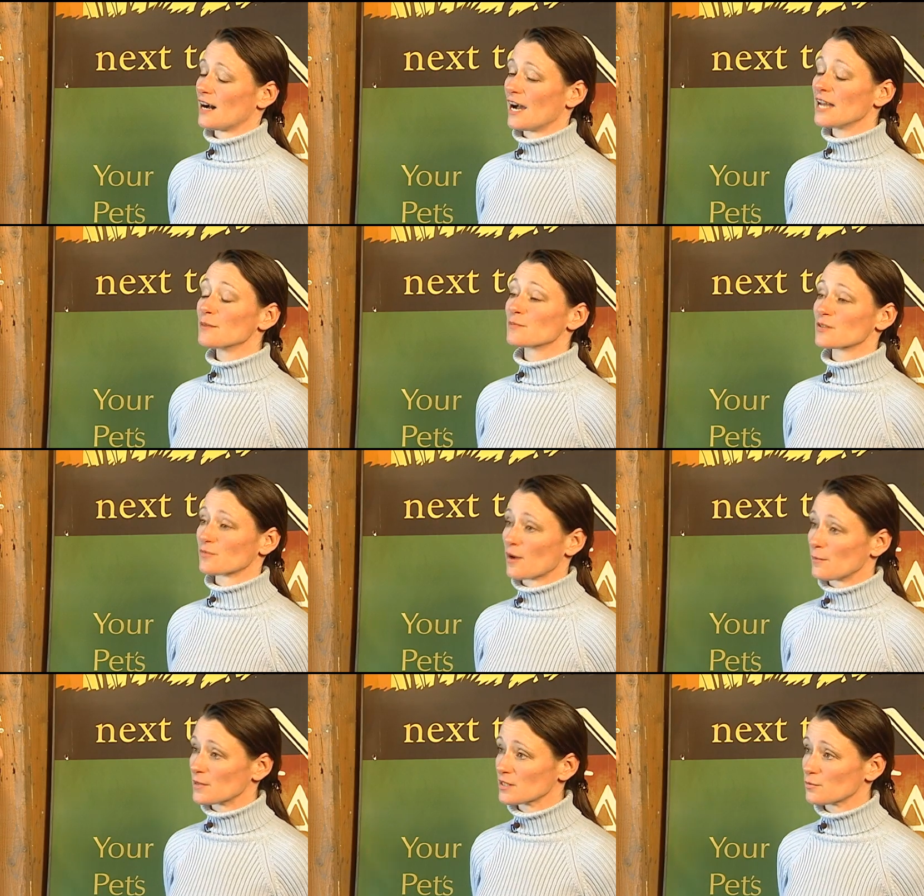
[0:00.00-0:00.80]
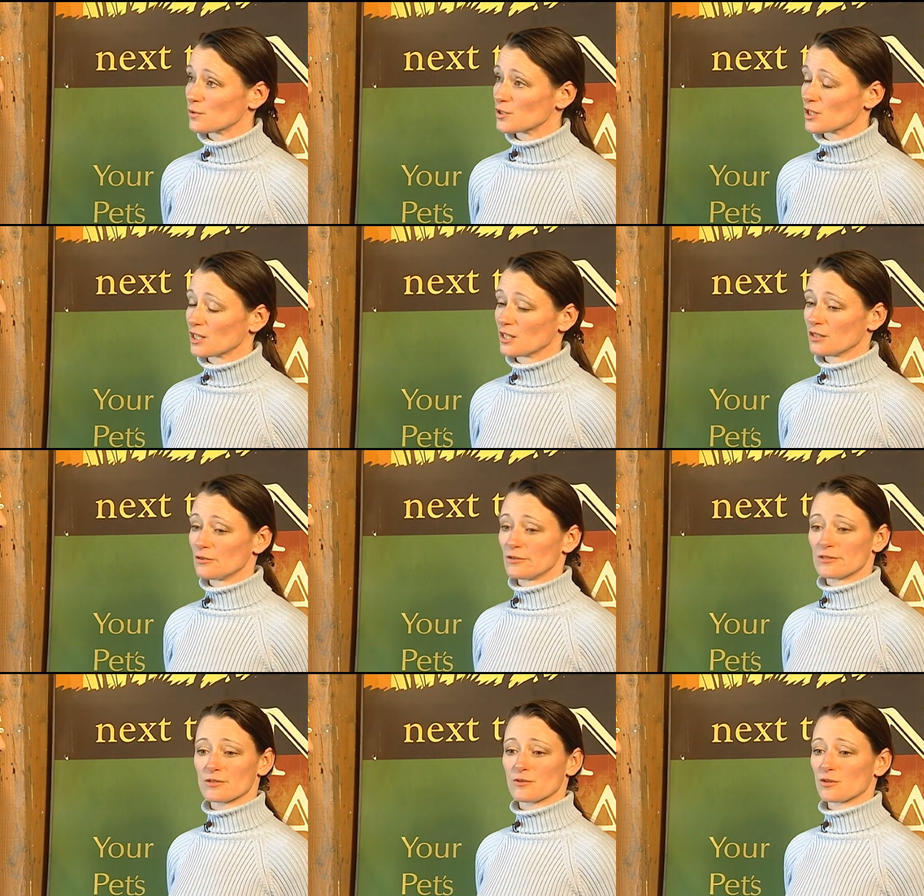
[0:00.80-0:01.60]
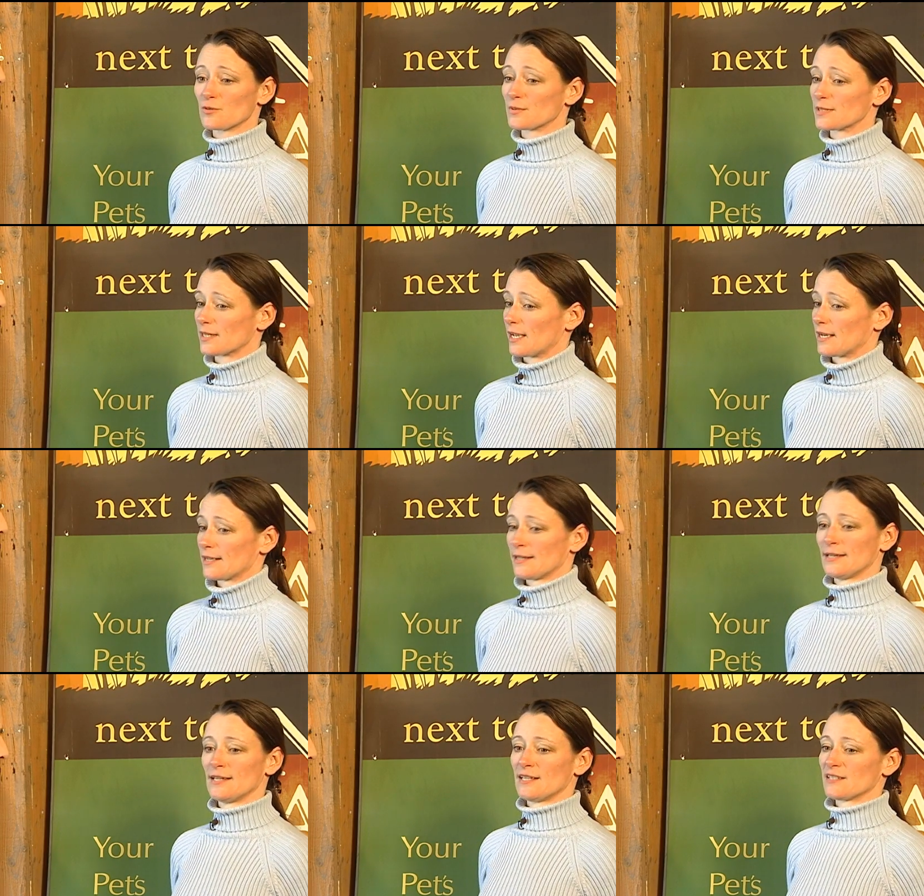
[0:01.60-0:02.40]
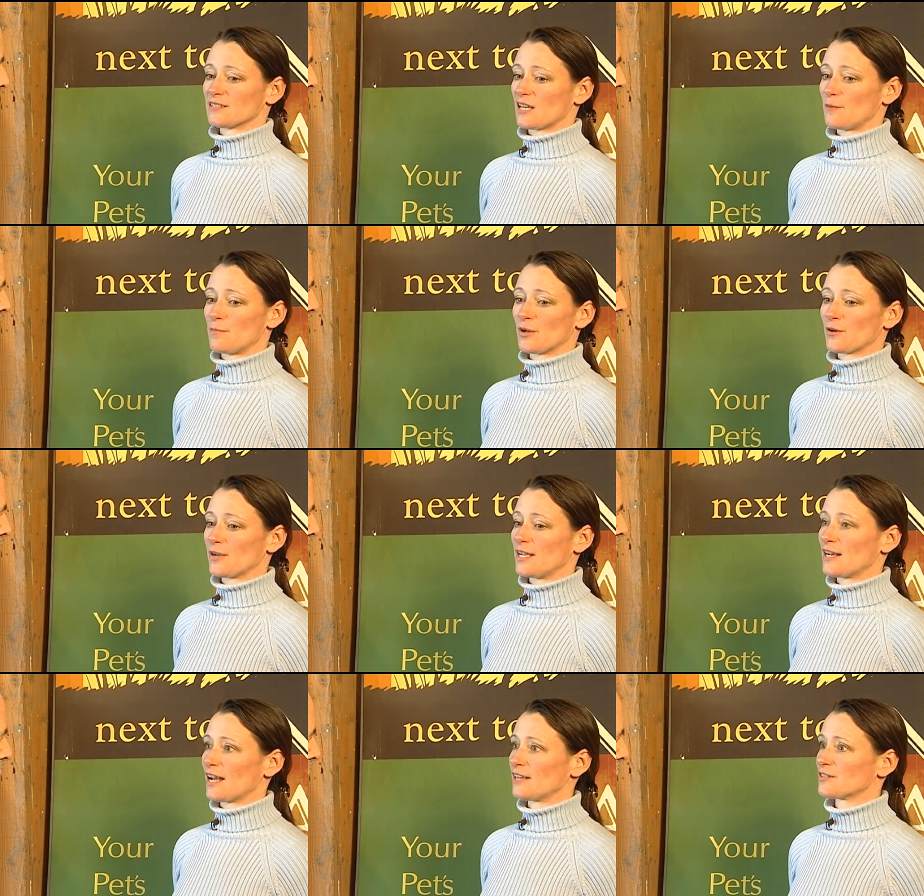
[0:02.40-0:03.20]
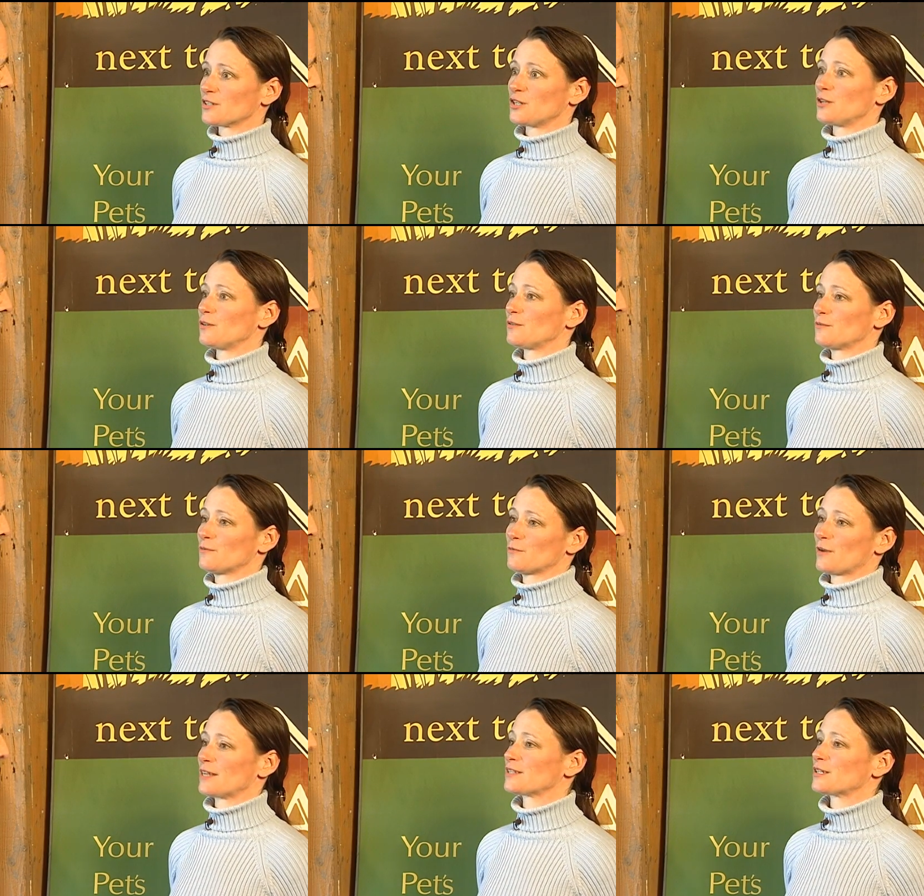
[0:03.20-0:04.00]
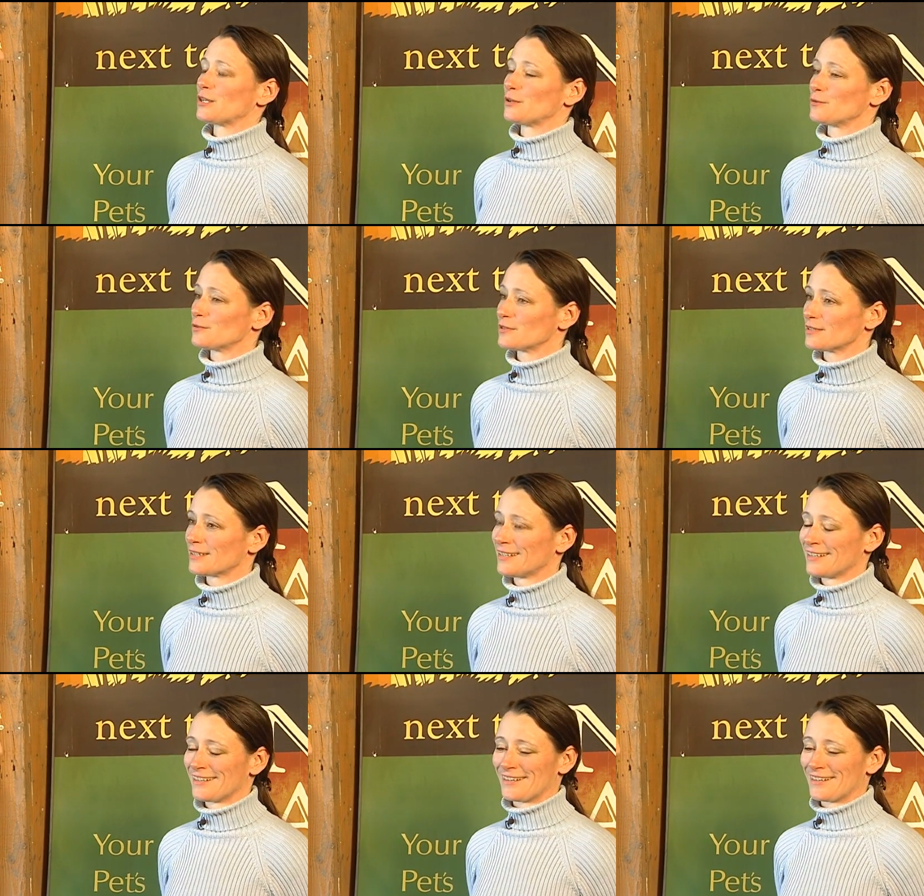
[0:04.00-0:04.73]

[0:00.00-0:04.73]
items from us, which includes groups like Siberian Husky Rescues,